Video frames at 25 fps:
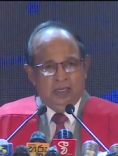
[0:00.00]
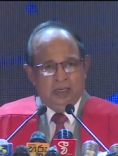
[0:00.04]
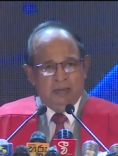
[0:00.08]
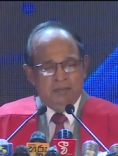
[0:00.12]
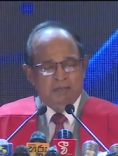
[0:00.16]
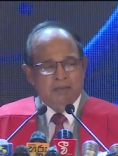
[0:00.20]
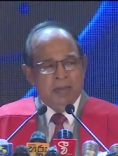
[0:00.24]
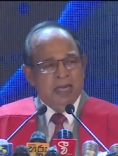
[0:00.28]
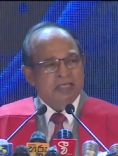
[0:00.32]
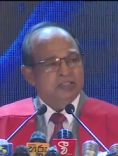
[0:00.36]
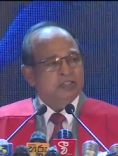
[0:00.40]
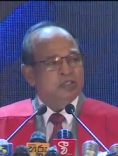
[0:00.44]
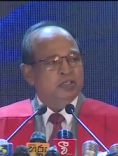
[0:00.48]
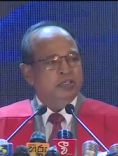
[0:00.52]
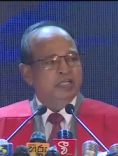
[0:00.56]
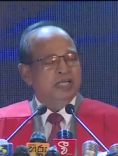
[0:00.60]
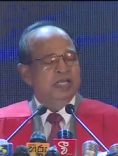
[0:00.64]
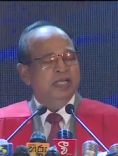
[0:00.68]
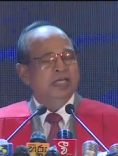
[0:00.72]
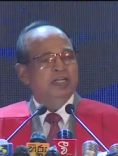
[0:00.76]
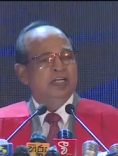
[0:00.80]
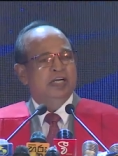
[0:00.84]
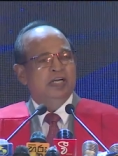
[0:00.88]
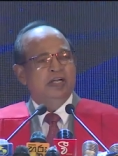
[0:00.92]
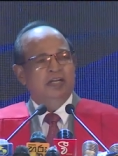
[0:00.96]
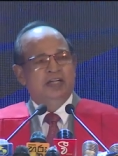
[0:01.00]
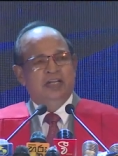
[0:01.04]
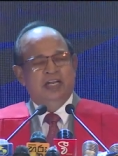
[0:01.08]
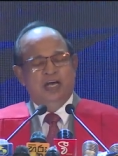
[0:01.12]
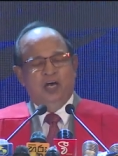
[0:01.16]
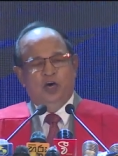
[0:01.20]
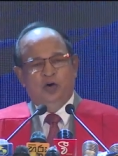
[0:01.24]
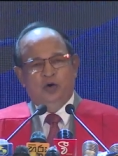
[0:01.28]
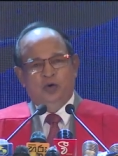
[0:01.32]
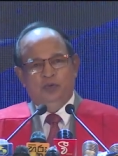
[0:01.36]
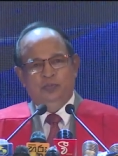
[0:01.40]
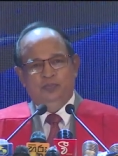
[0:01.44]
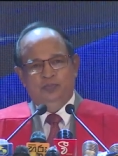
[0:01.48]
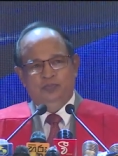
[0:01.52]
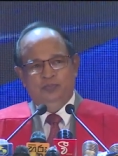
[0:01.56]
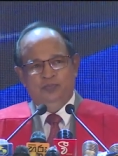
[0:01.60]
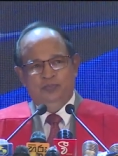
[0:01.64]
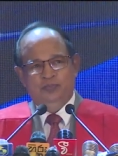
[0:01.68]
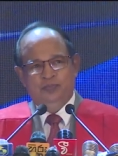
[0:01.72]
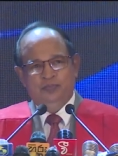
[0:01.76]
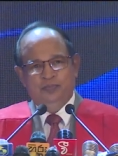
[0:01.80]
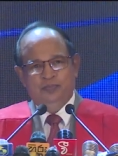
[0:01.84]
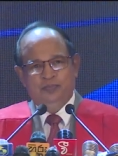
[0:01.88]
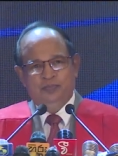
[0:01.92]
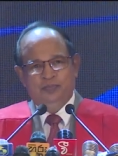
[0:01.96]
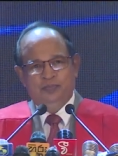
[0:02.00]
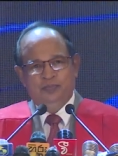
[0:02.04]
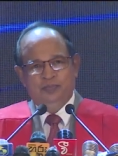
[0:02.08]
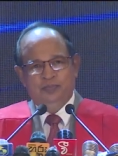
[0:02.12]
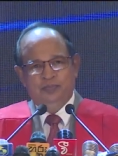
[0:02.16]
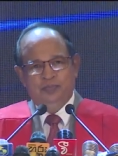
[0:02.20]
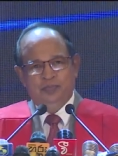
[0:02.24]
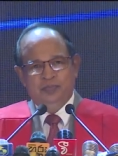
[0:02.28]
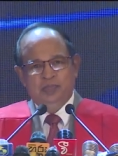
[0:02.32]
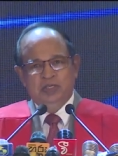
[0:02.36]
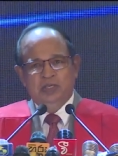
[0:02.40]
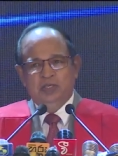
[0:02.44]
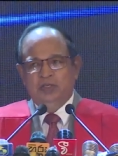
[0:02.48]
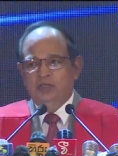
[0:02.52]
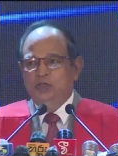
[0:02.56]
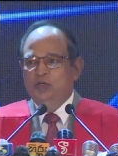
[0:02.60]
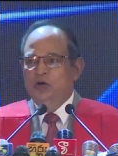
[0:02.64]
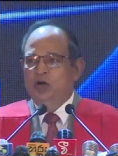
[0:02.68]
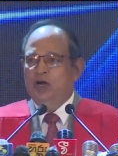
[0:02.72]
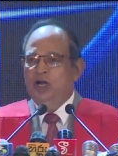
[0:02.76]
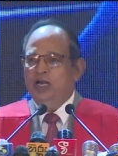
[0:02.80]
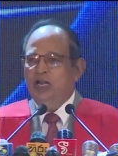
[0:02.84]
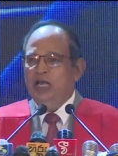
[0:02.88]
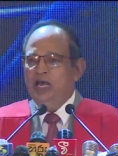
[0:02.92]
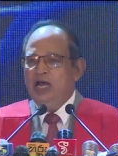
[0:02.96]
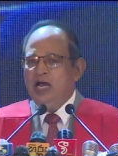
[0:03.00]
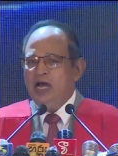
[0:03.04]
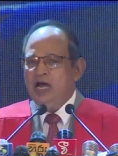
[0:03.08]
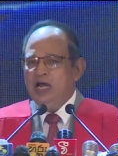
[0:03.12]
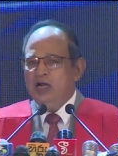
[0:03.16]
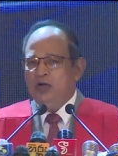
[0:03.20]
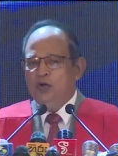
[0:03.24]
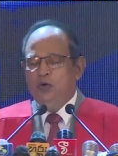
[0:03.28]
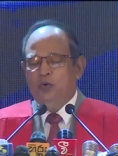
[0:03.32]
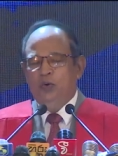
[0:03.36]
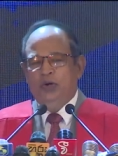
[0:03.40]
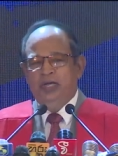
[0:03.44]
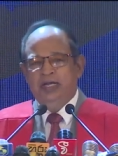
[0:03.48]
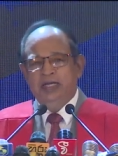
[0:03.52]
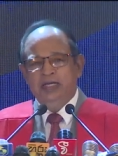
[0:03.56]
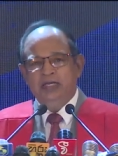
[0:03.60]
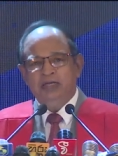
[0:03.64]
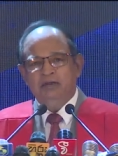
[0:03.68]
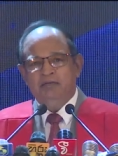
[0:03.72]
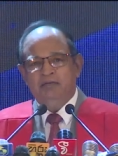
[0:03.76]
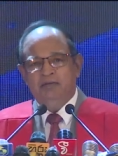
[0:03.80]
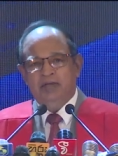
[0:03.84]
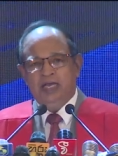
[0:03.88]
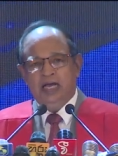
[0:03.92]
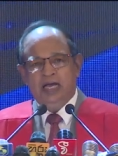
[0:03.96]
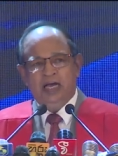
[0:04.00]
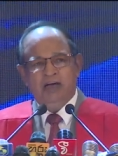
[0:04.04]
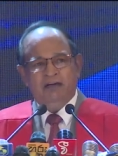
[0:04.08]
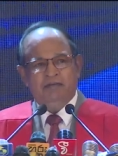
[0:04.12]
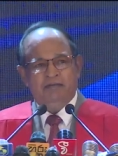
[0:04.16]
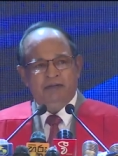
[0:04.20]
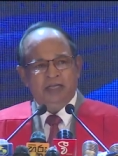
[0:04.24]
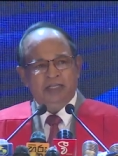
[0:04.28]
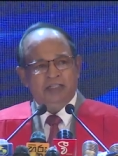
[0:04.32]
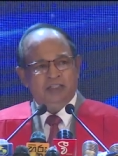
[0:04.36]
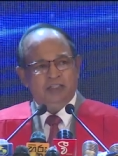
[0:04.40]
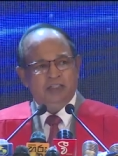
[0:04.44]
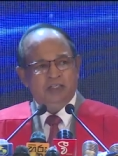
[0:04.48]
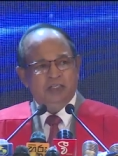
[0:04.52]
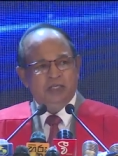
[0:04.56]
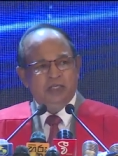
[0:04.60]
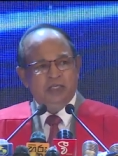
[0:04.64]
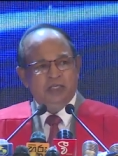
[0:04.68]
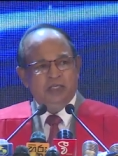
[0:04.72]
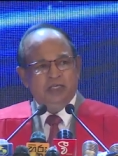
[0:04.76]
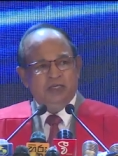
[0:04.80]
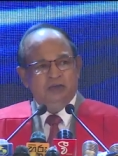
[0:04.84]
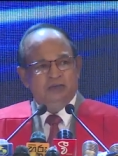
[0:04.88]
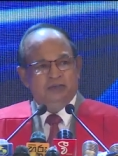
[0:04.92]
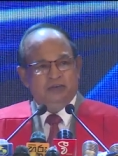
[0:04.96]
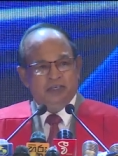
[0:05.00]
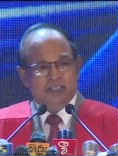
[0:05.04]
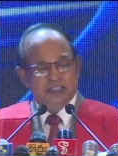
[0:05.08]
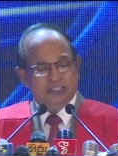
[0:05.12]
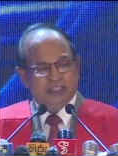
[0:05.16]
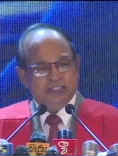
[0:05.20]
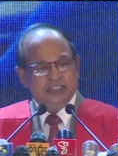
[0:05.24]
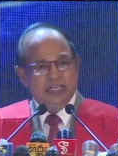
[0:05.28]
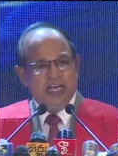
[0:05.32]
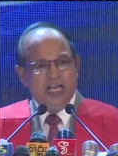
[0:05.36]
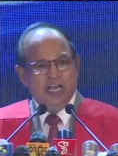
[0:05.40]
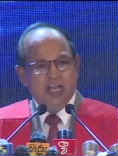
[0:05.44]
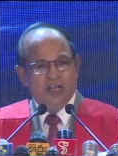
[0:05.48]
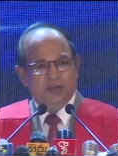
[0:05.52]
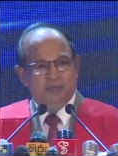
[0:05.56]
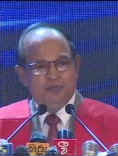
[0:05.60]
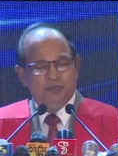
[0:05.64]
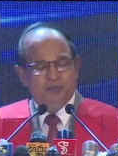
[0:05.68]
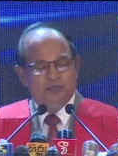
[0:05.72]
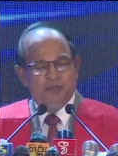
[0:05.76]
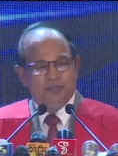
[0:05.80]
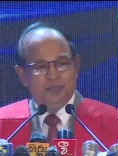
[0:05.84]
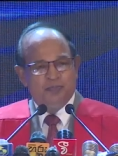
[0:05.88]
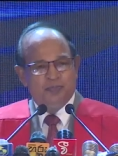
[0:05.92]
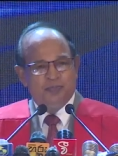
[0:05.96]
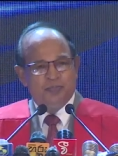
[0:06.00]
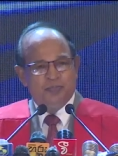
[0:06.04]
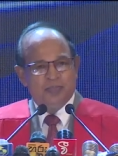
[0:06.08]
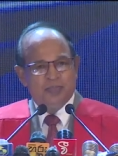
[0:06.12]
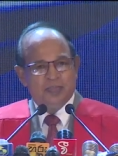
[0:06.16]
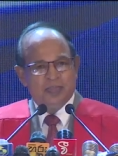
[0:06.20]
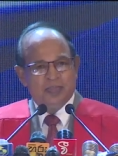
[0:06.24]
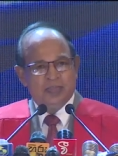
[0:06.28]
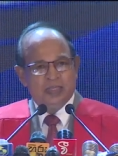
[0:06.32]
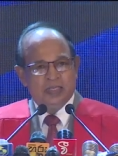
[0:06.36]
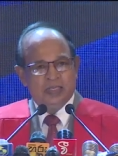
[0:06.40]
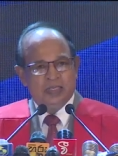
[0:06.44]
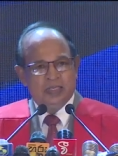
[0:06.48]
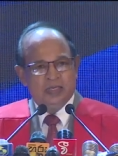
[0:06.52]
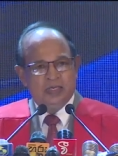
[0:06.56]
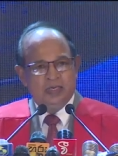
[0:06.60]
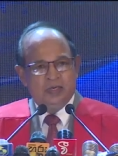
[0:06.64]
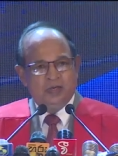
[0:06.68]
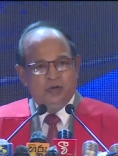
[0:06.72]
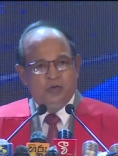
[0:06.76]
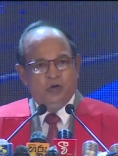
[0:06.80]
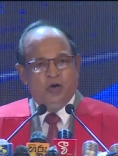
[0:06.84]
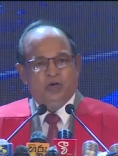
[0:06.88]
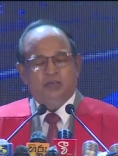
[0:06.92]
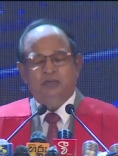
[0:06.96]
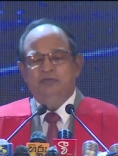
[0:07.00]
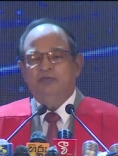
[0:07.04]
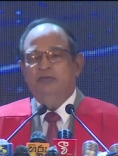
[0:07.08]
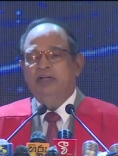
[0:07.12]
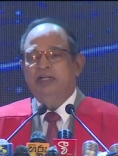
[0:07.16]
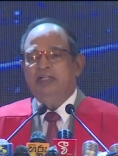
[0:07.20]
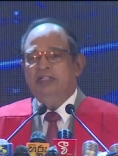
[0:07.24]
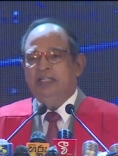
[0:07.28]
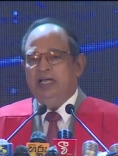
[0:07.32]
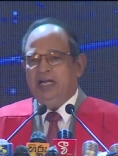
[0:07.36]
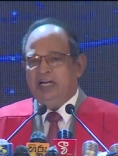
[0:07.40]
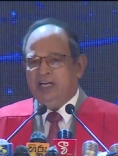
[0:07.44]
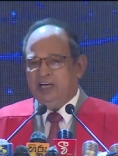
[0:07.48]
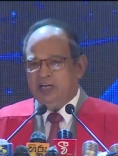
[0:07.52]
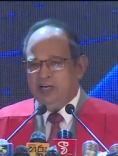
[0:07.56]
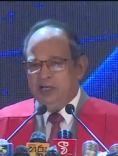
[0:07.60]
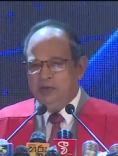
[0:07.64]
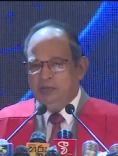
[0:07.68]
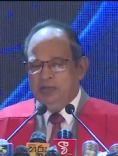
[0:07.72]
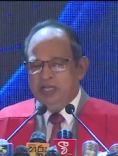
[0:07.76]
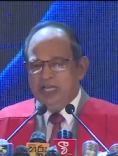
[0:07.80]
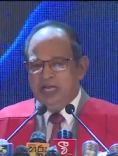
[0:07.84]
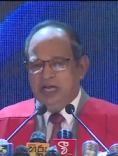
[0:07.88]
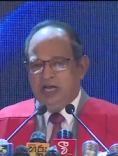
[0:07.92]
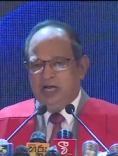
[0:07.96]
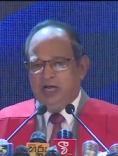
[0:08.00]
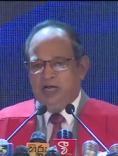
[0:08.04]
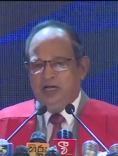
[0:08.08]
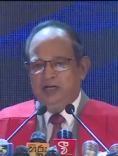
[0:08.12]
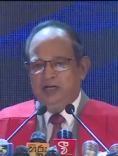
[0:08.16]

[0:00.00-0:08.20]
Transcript: much needed now you all are going where with first time, not with academia,